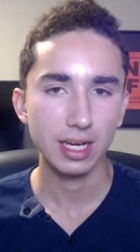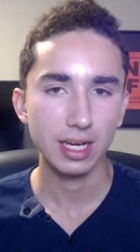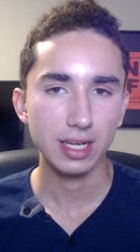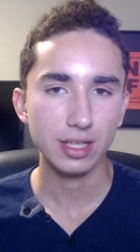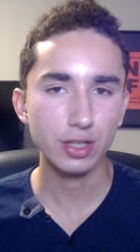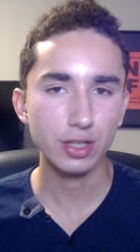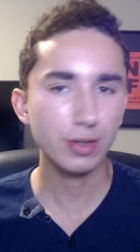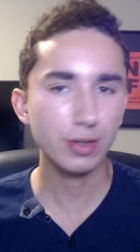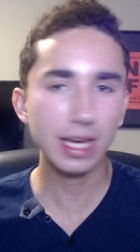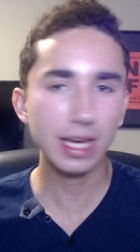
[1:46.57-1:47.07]

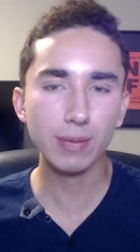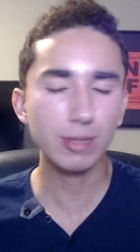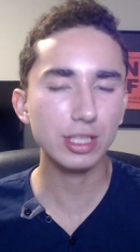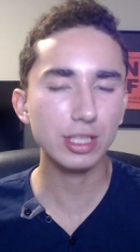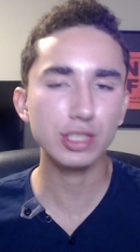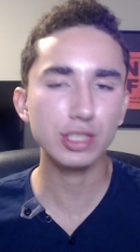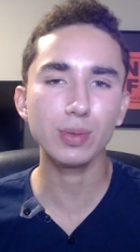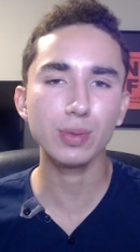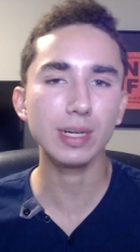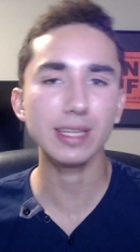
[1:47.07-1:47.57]
You can't
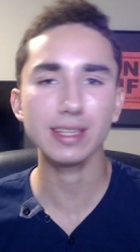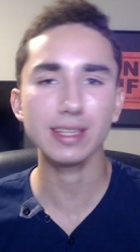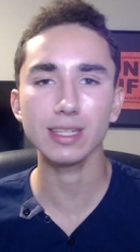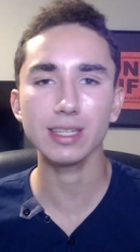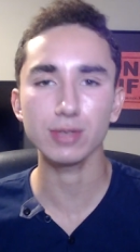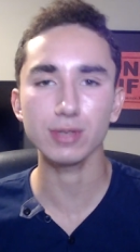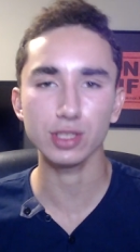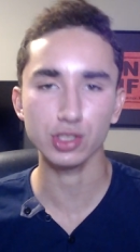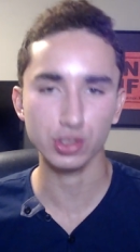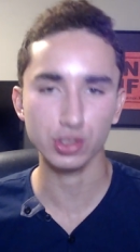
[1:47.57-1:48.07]
really do
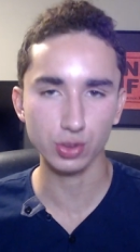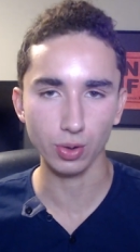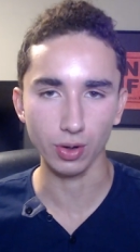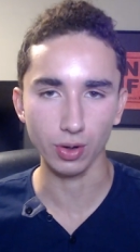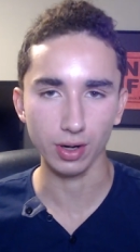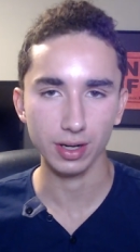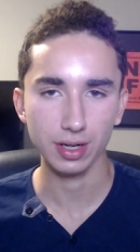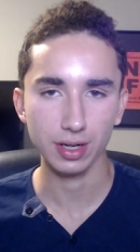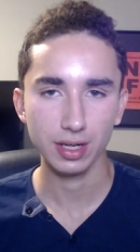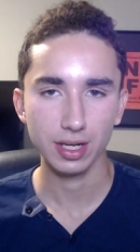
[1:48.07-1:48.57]
anything with the
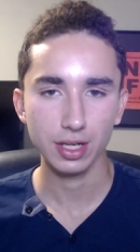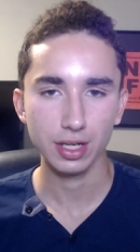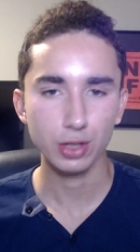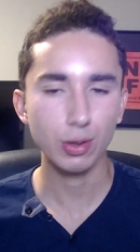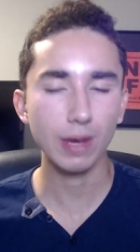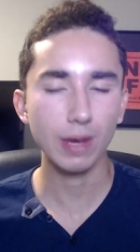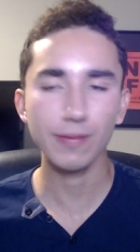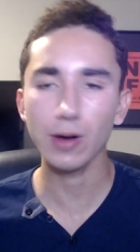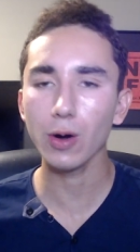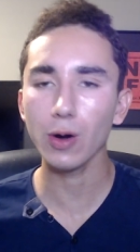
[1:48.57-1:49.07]
store.
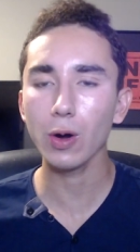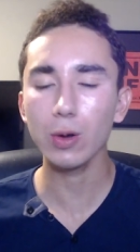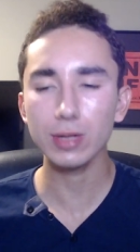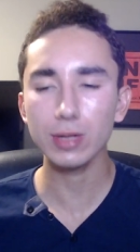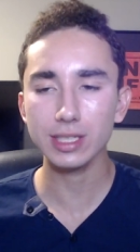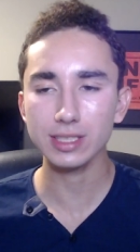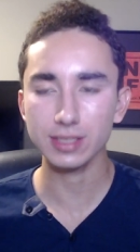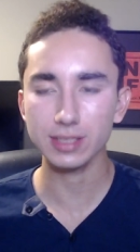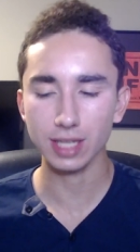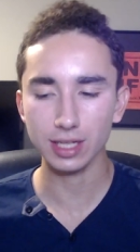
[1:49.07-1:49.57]
You have all
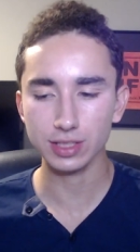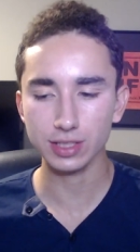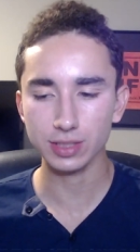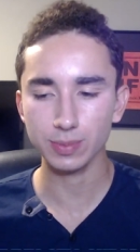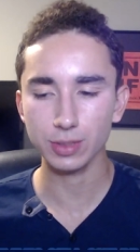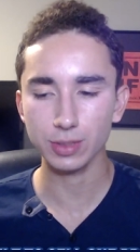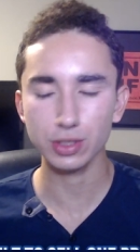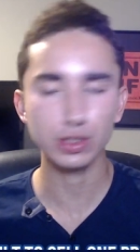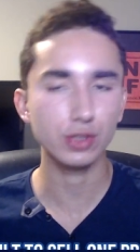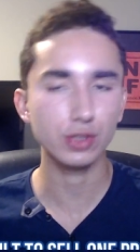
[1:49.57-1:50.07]
these
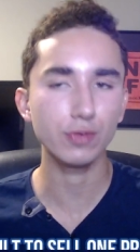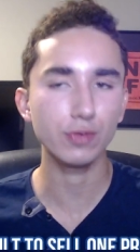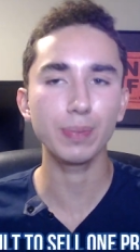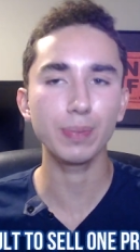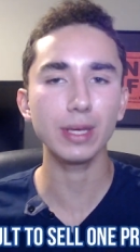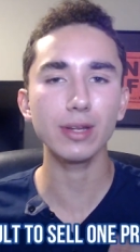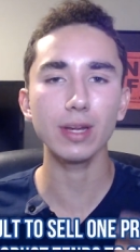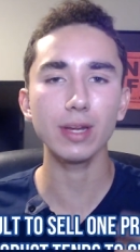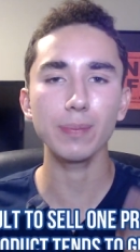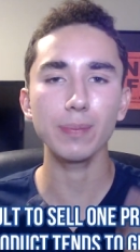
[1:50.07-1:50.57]
customers, you've
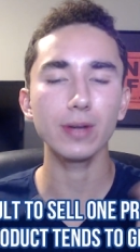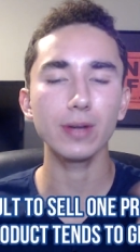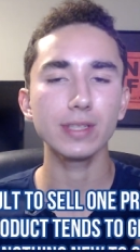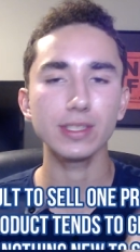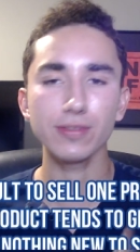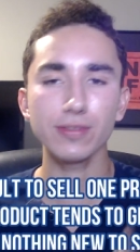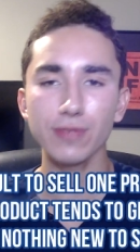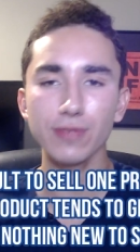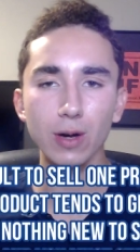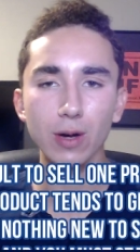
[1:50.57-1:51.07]
built up all
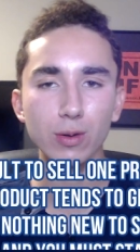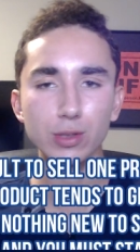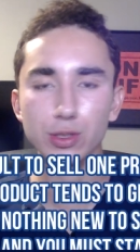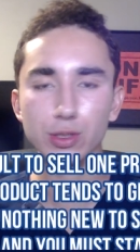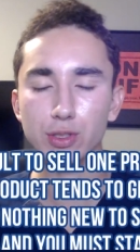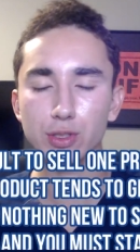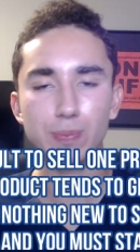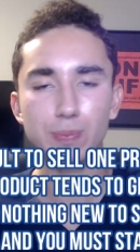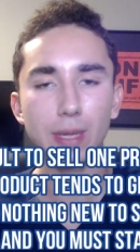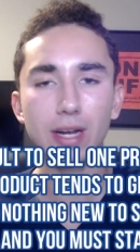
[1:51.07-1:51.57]
these followers,
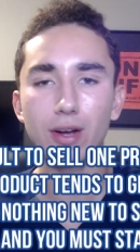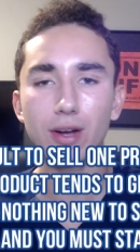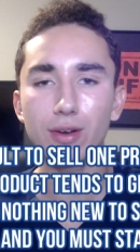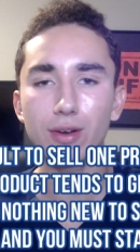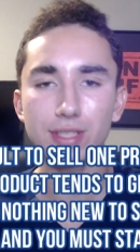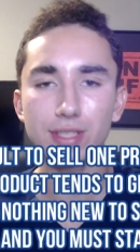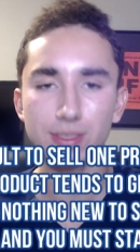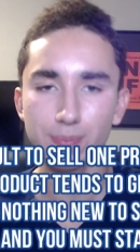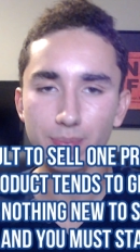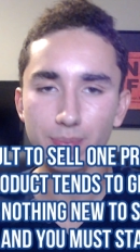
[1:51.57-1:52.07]
you spent
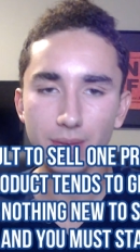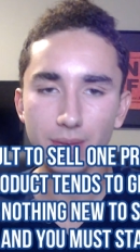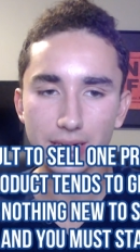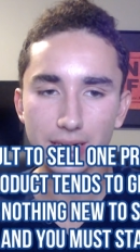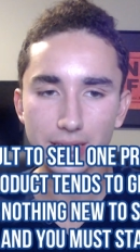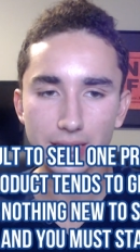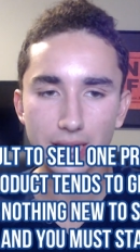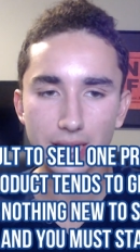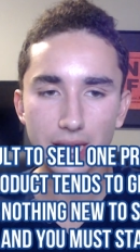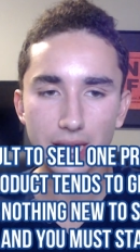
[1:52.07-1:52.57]
all this
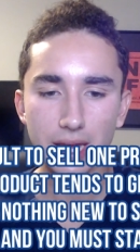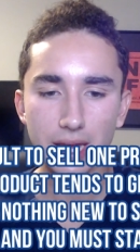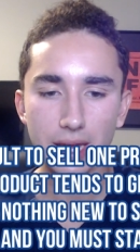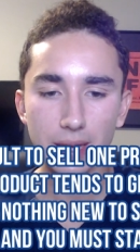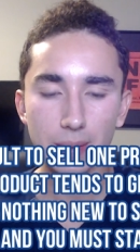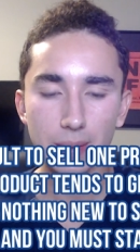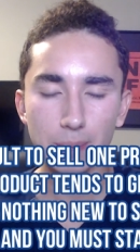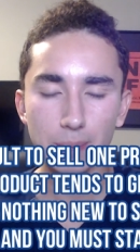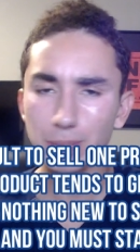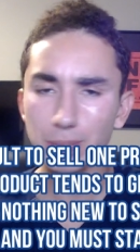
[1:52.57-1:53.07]
money,
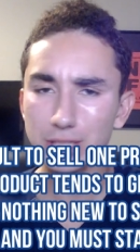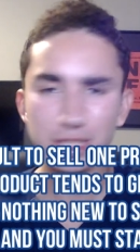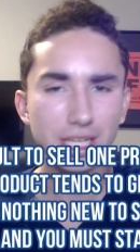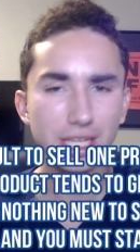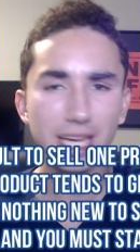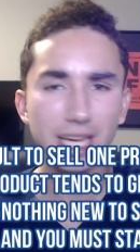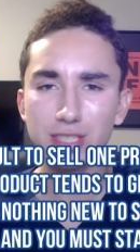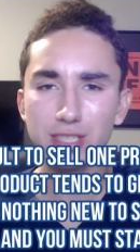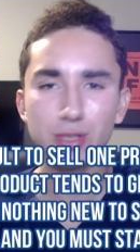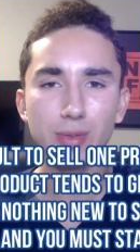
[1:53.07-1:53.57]
but you
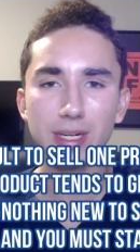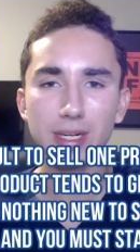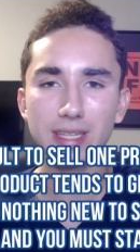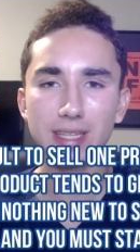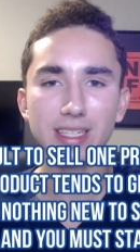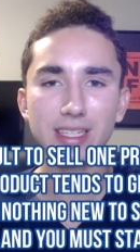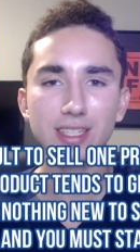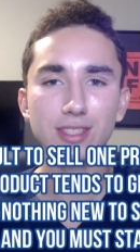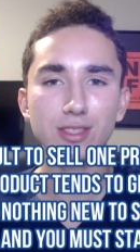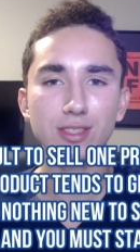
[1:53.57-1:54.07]
can't do
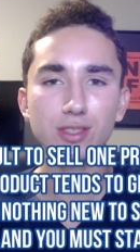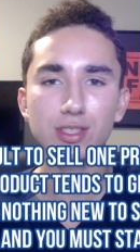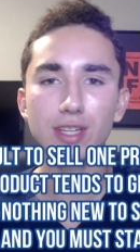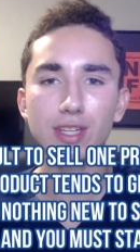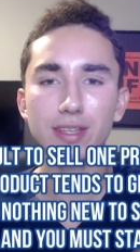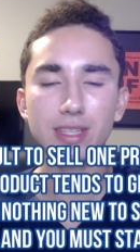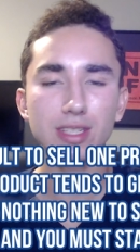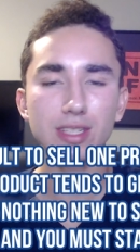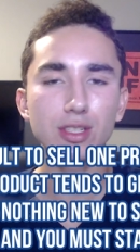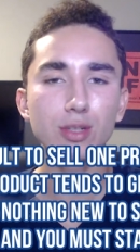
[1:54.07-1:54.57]
anything because there's
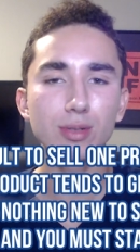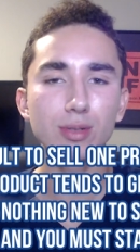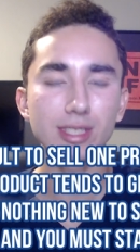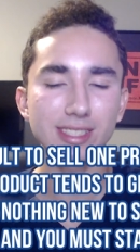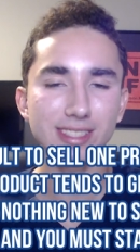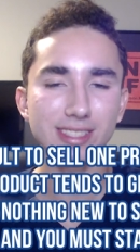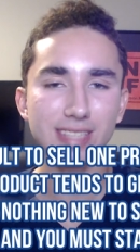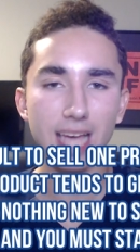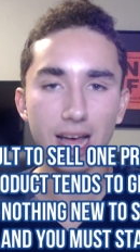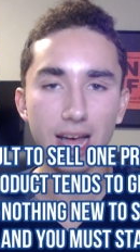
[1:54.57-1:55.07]
nothing new to
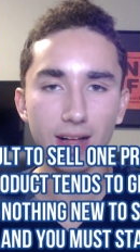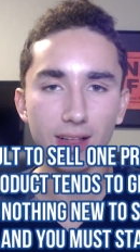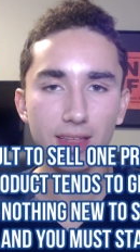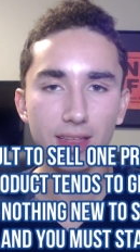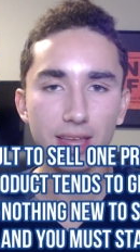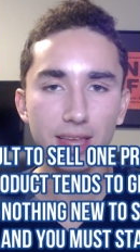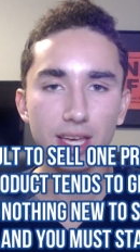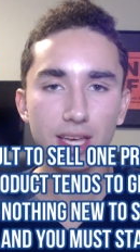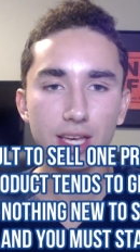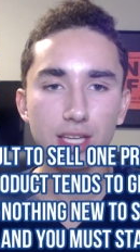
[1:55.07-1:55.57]
sell.
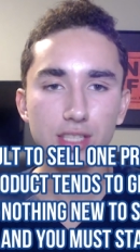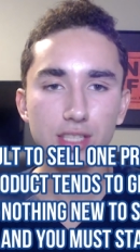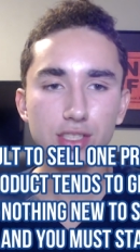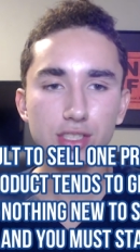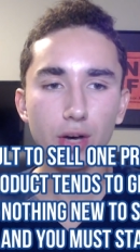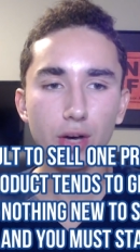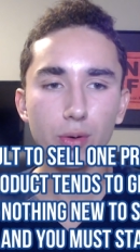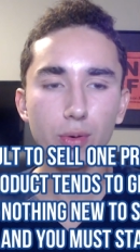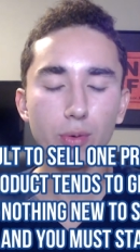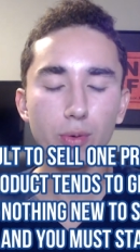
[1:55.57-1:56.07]

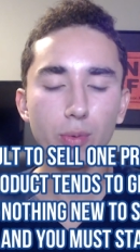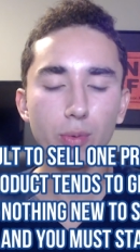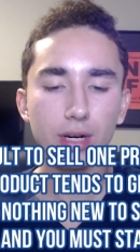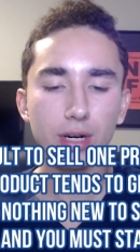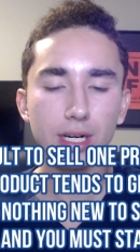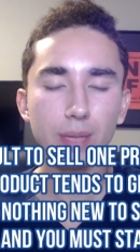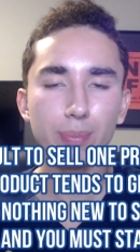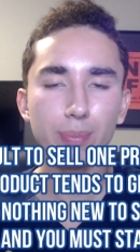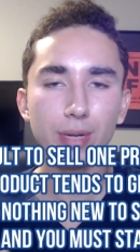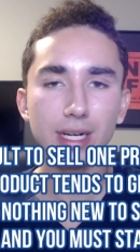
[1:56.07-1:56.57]
So we're
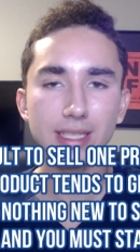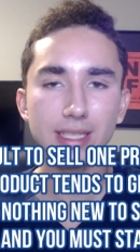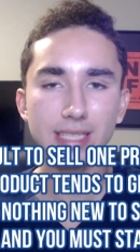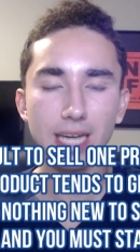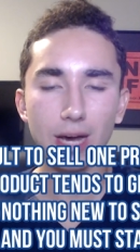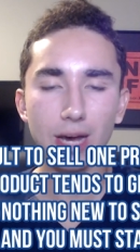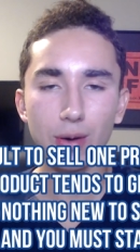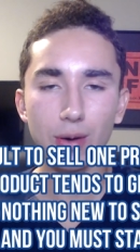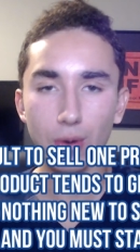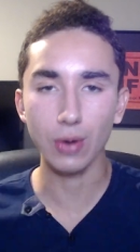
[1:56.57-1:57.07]
gonna break
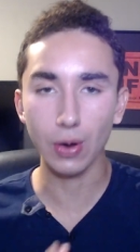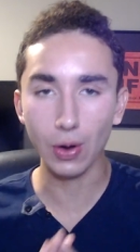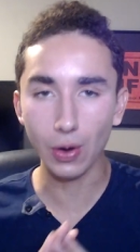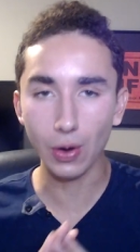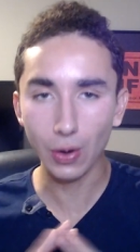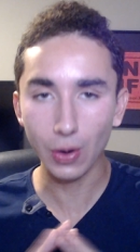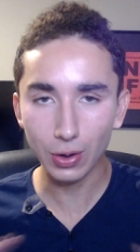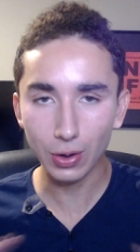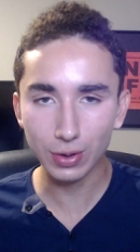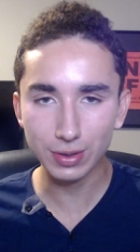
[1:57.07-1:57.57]
down
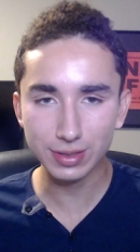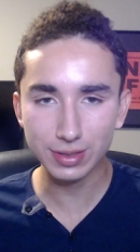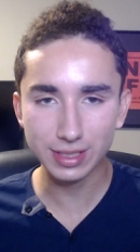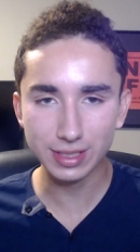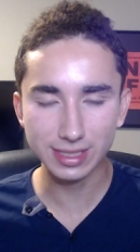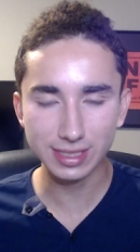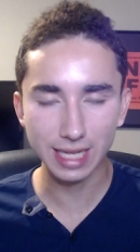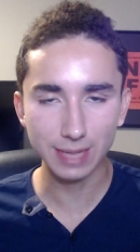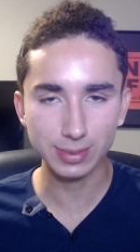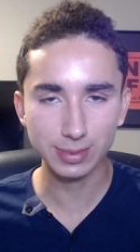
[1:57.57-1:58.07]
all
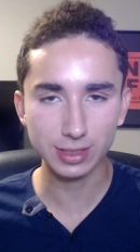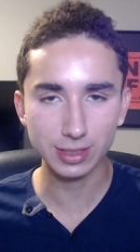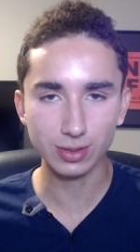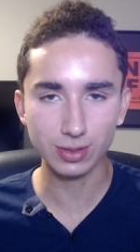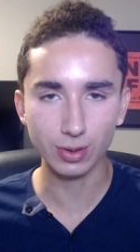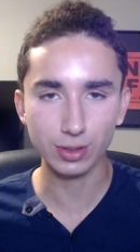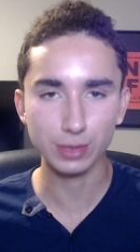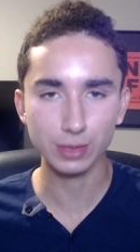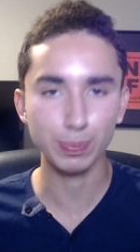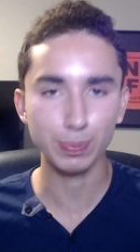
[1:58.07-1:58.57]
the types of
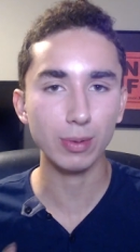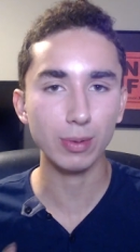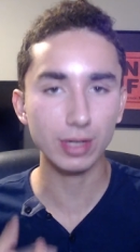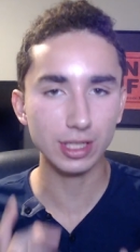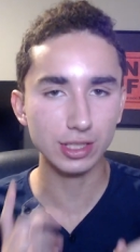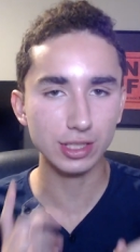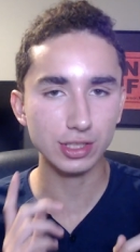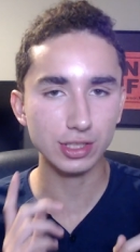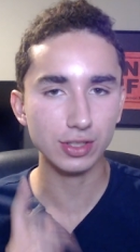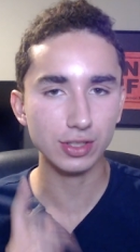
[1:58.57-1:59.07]
stores, but we're
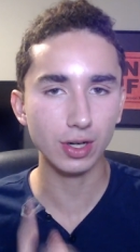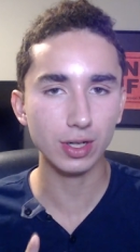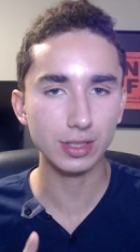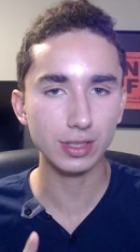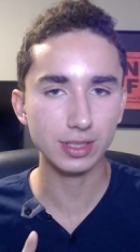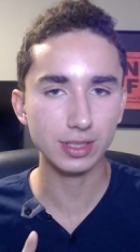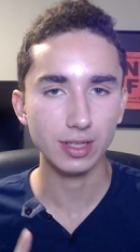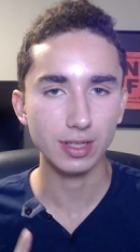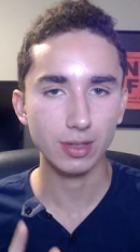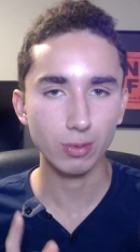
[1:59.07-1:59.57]
gonna
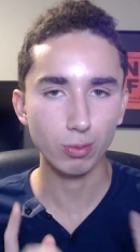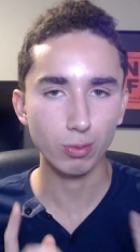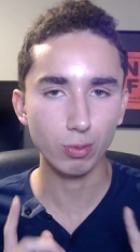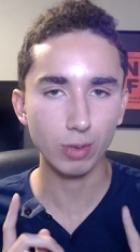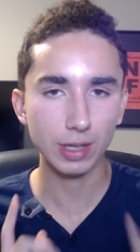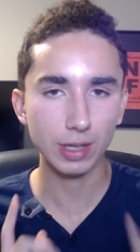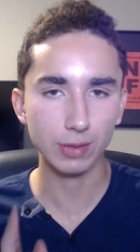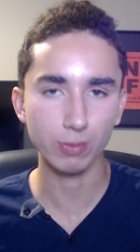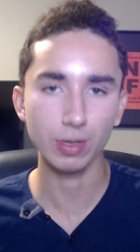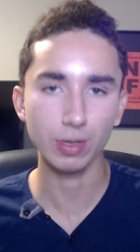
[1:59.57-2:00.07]
start
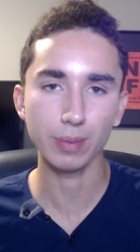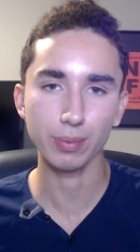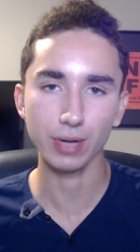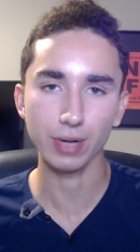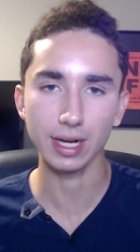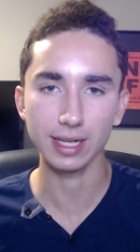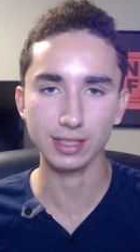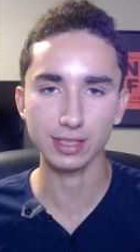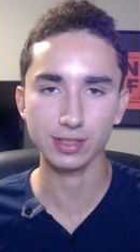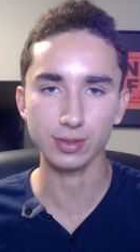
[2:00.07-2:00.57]
with one
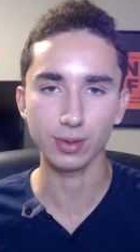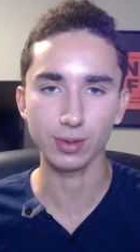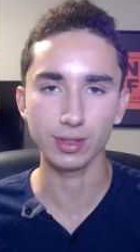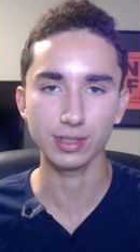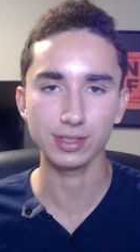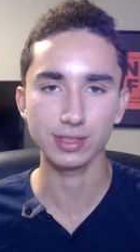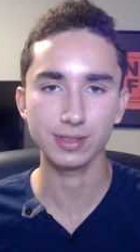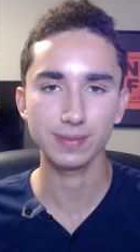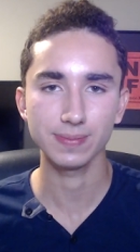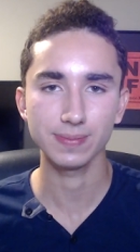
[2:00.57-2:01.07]
product
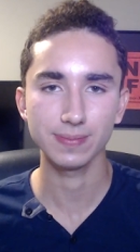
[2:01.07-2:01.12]
stores.